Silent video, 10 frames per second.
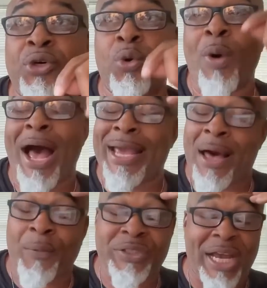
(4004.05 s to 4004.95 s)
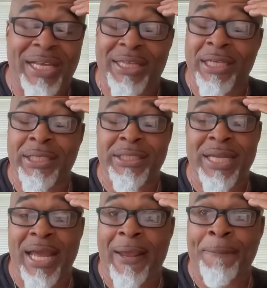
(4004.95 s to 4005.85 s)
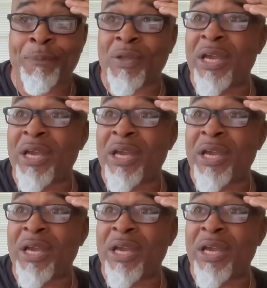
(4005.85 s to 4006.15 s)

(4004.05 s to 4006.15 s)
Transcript: to Hawaii. I wish I could think his name.